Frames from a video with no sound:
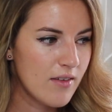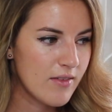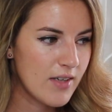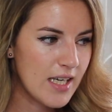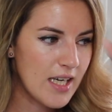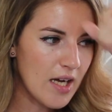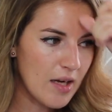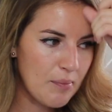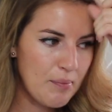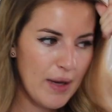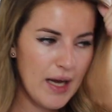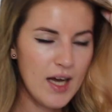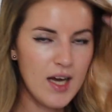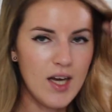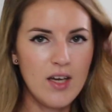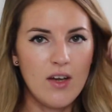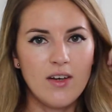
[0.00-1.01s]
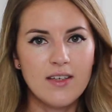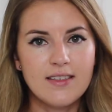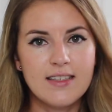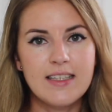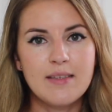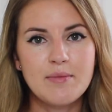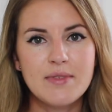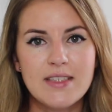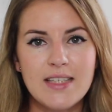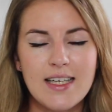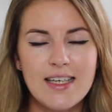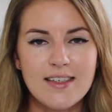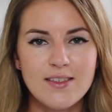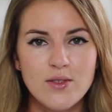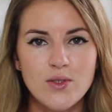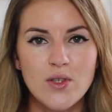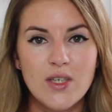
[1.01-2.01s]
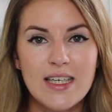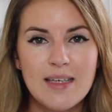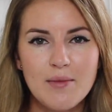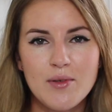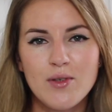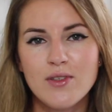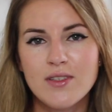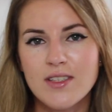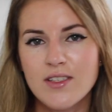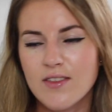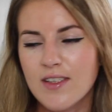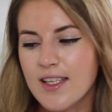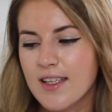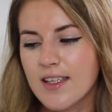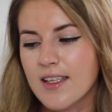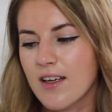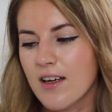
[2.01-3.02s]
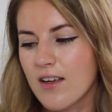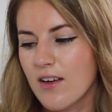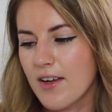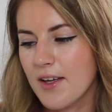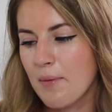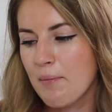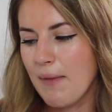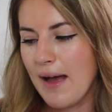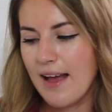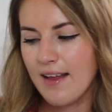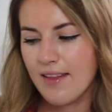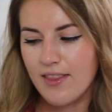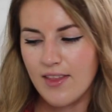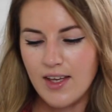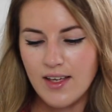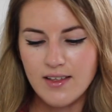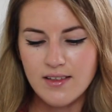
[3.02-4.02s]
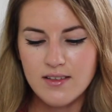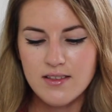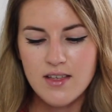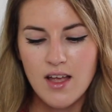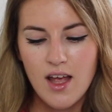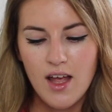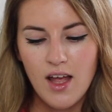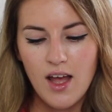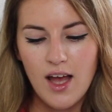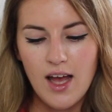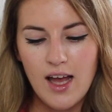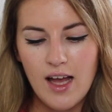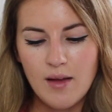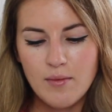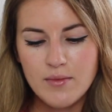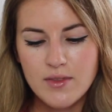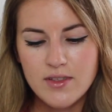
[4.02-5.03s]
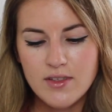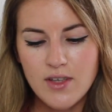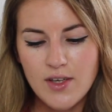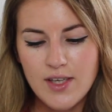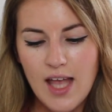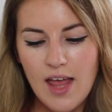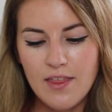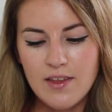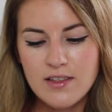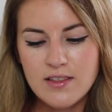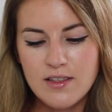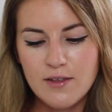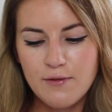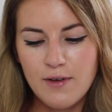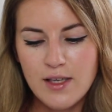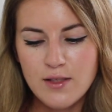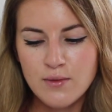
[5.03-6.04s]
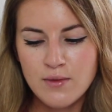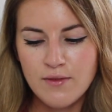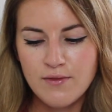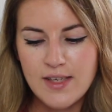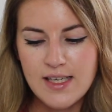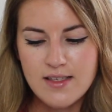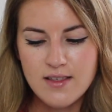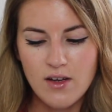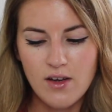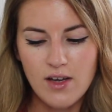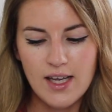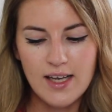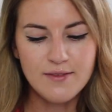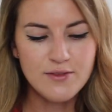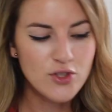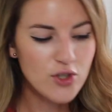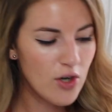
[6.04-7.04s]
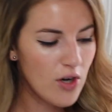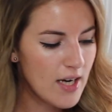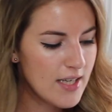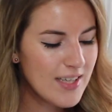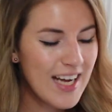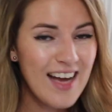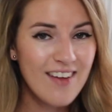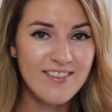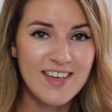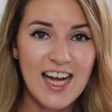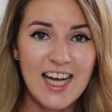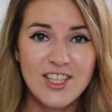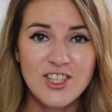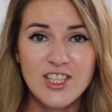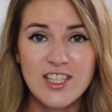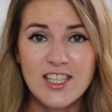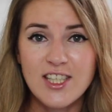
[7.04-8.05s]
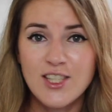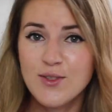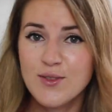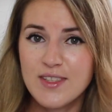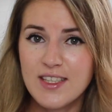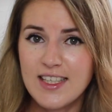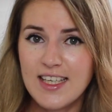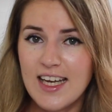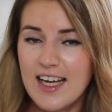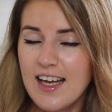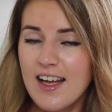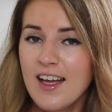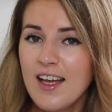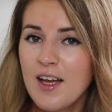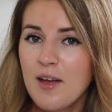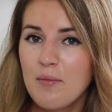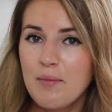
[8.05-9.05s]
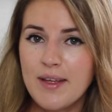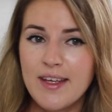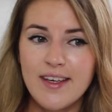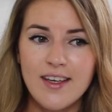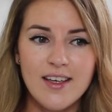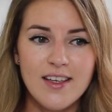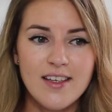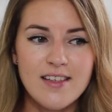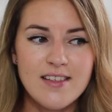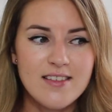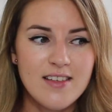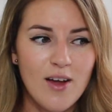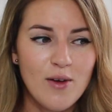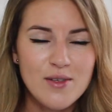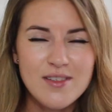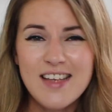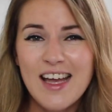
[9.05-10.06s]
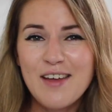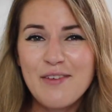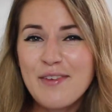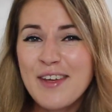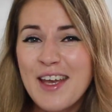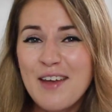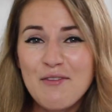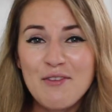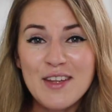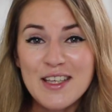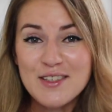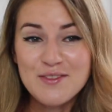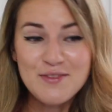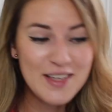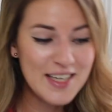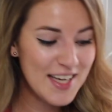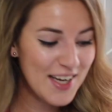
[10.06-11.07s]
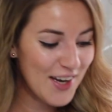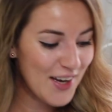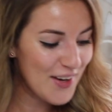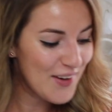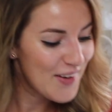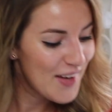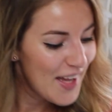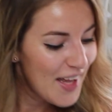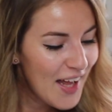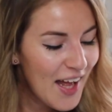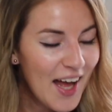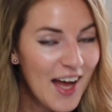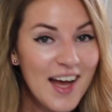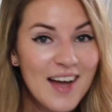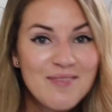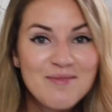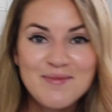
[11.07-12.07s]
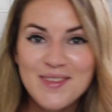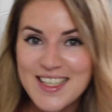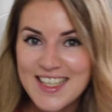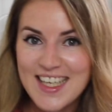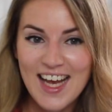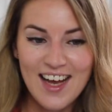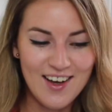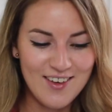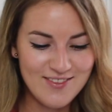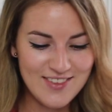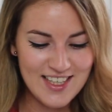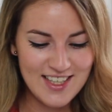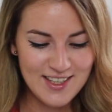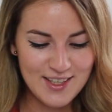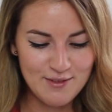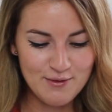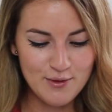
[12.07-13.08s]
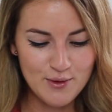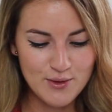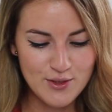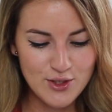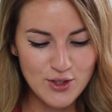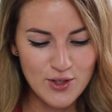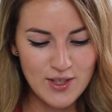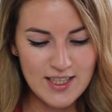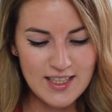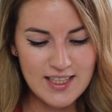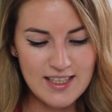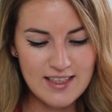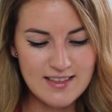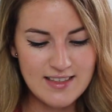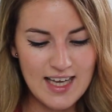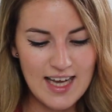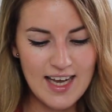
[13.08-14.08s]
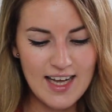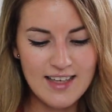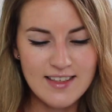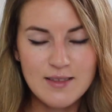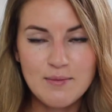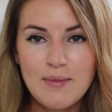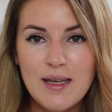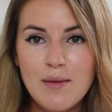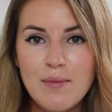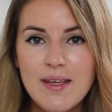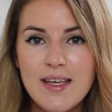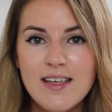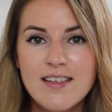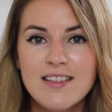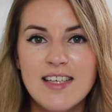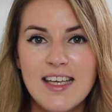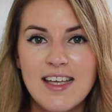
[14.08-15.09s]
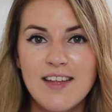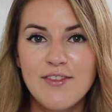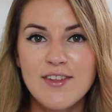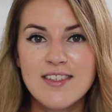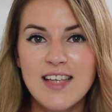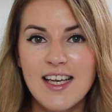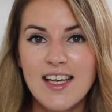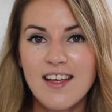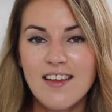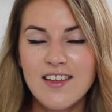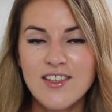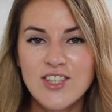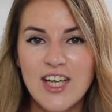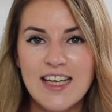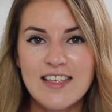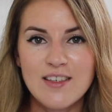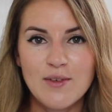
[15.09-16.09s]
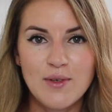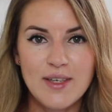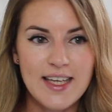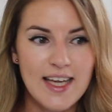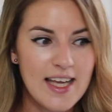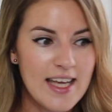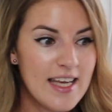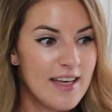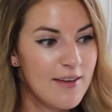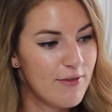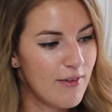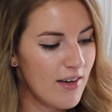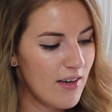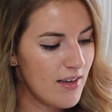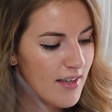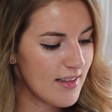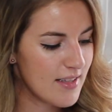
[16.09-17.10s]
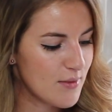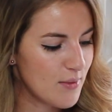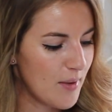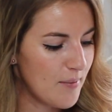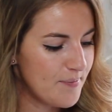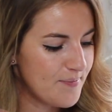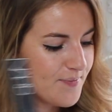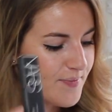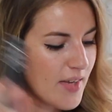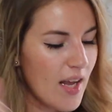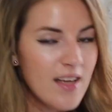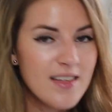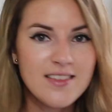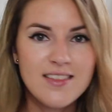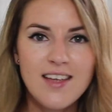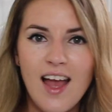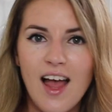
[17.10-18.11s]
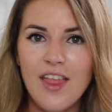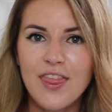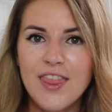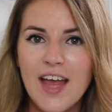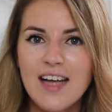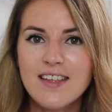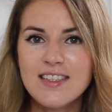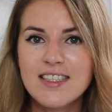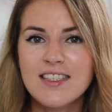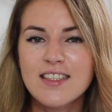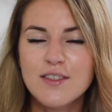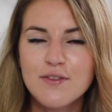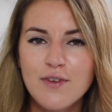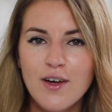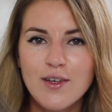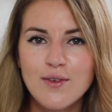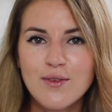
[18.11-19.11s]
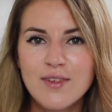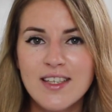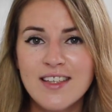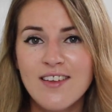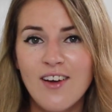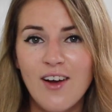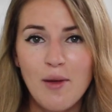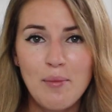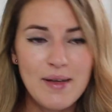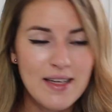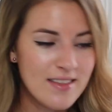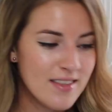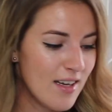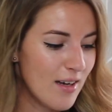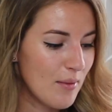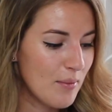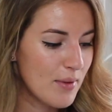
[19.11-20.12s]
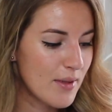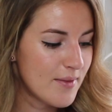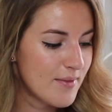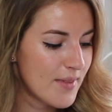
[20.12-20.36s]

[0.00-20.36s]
really like pearlized lipsticks or lip glosses or anything. I like matte things. Um, so yeah, this is the first one of these that I have tried. I haven't actually used it yet because I was saving it for this video. Um, but yeah, I'm really looking forward to trying this and maybe seeing if there's any other shades I want to get if I like this one. So yeah, that is the final thing that I picked up.